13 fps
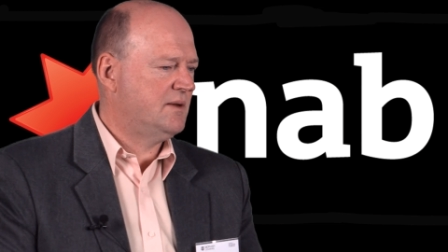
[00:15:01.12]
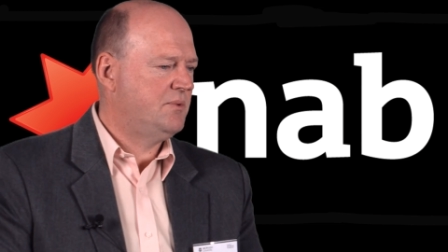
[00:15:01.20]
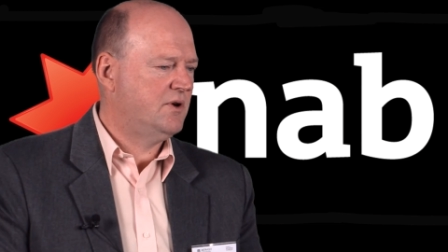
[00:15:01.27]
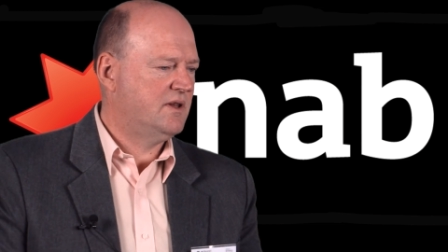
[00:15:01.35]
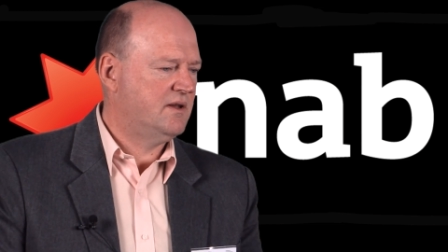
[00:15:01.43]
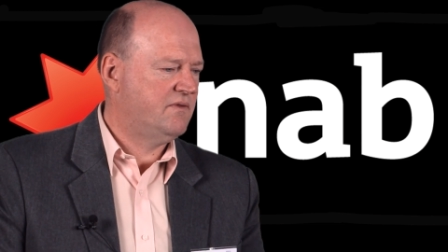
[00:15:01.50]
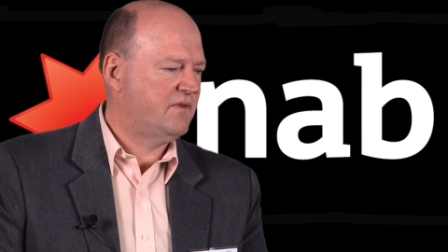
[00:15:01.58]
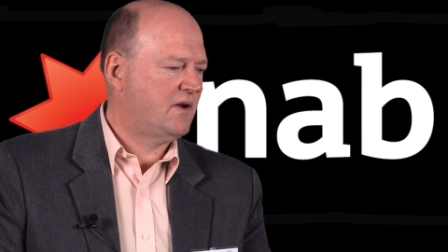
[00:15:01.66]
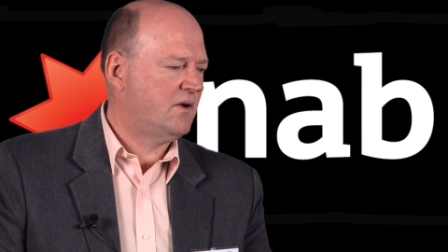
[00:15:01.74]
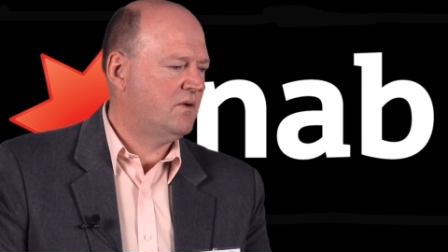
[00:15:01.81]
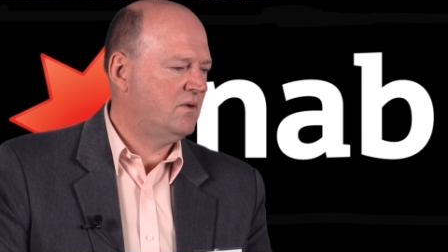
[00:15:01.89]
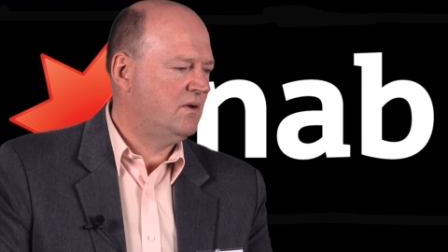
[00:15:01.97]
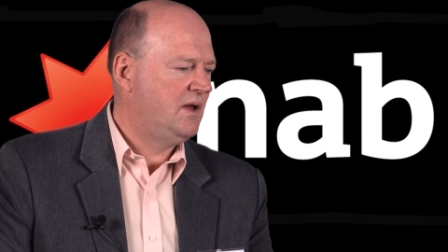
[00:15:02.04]
they're putting their
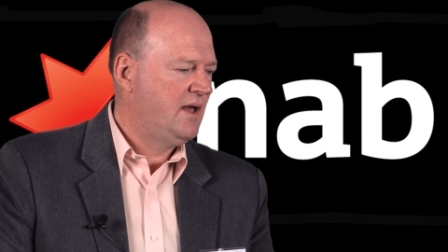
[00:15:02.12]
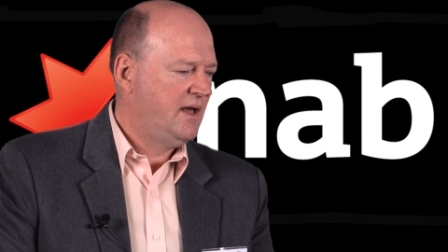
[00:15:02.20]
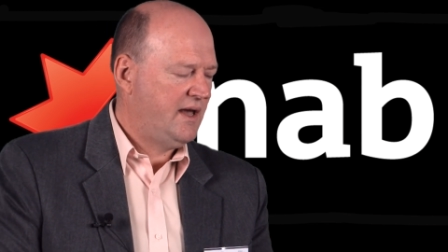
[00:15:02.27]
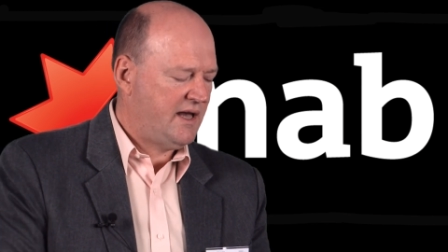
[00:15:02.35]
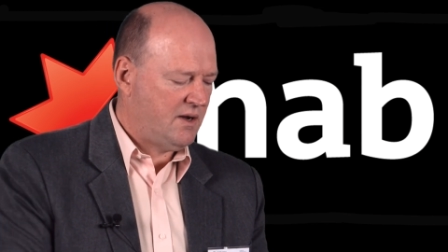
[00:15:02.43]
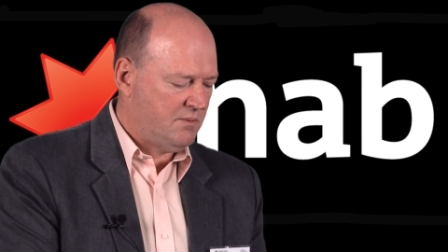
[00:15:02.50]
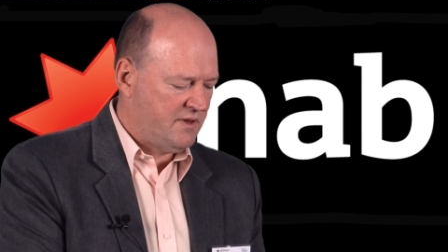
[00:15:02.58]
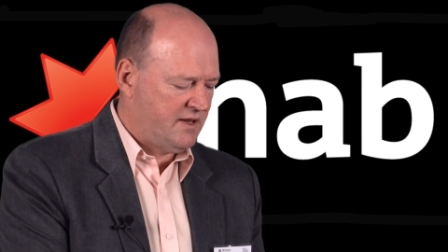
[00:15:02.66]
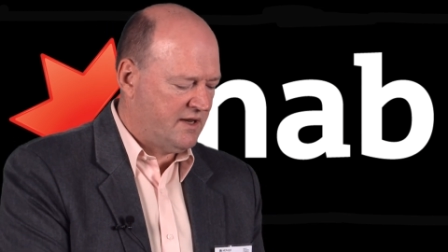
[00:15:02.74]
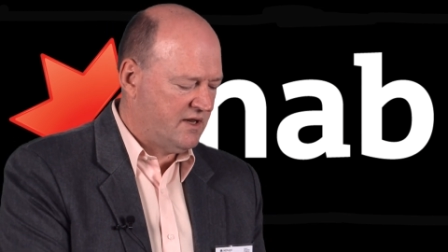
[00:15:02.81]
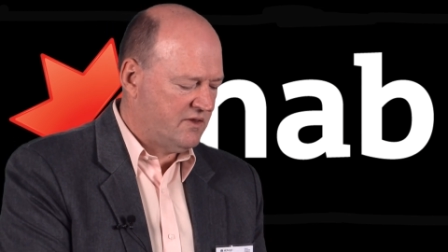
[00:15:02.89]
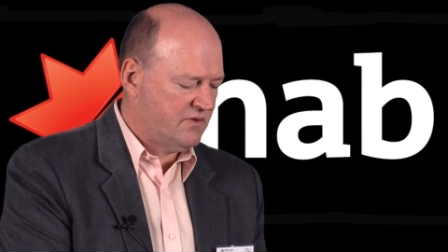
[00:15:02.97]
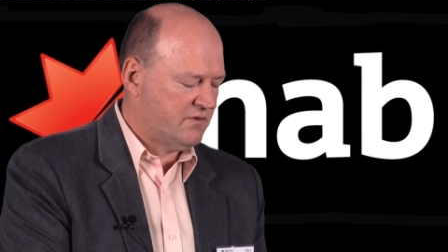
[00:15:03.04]
phone out when
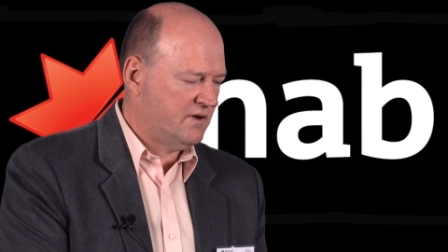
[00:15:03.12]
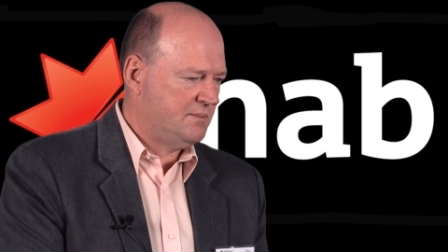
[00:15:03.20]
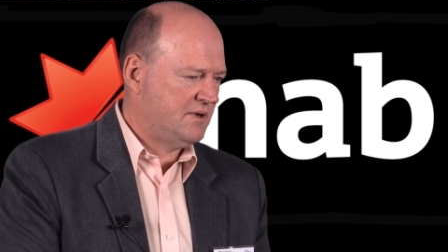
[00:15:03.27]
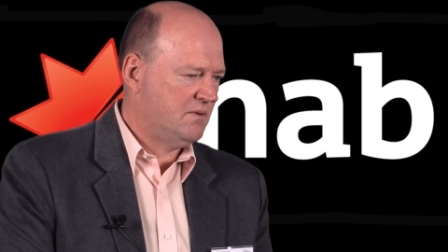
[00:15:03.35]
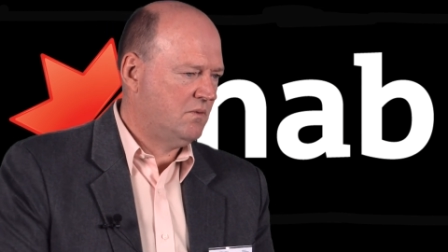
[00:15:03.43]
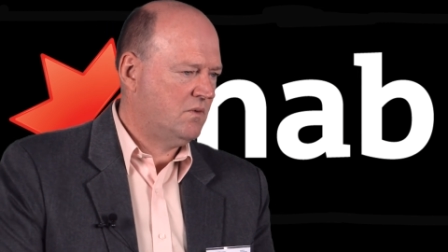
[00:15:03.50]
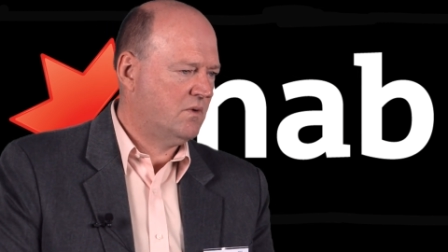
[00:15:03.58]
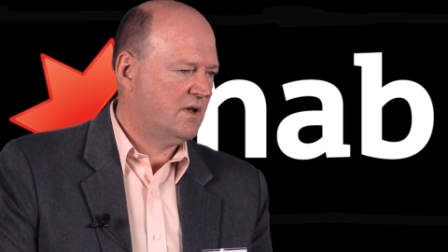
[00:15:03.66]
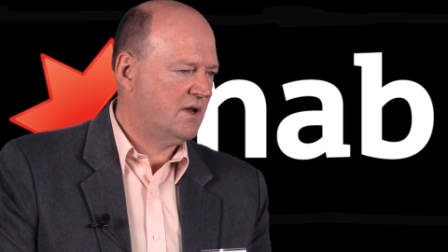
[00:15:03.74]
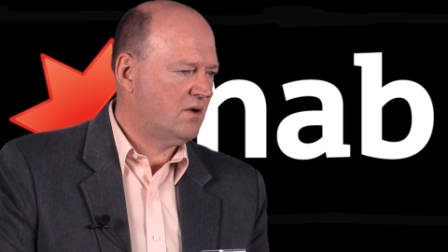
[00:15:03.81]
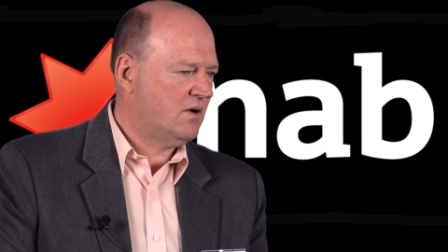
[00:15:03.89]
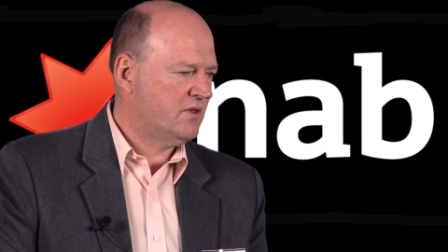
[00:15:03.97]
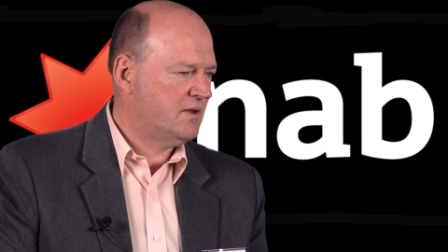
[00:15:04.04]
they get the 3-minute
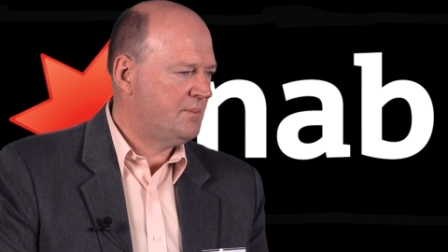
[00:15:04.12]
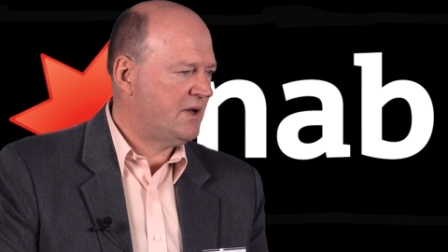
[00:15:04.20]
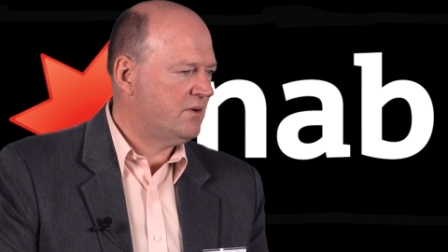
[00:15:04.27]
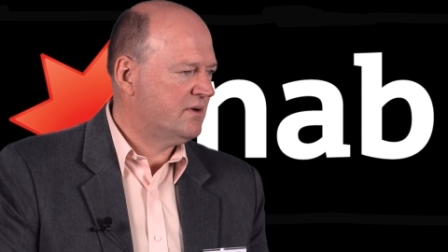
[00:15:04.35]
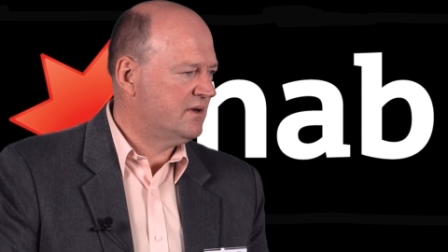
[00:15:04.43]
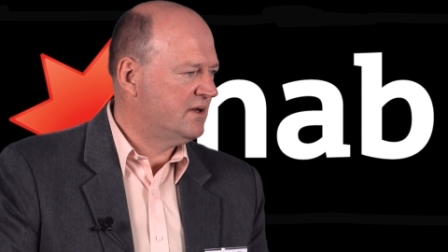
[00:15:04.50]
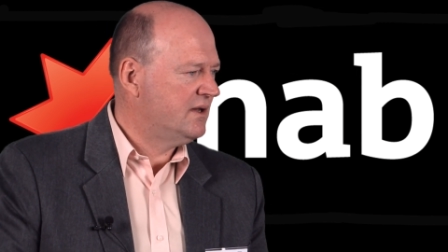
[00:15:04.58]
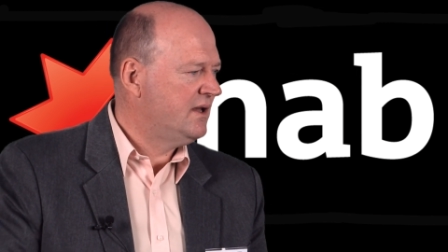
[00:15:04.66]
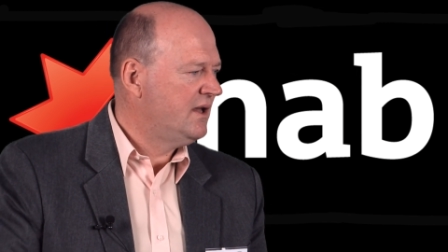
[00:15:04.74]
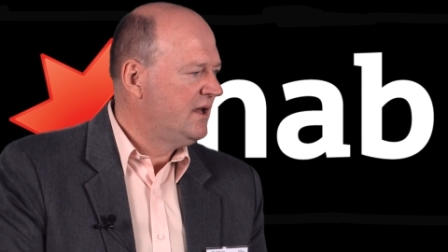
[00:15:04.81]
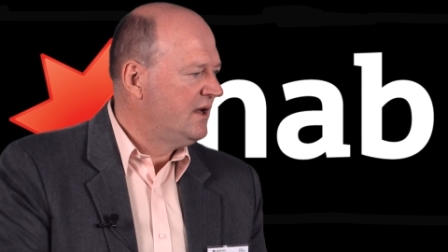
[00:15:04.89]
warning on the balcony,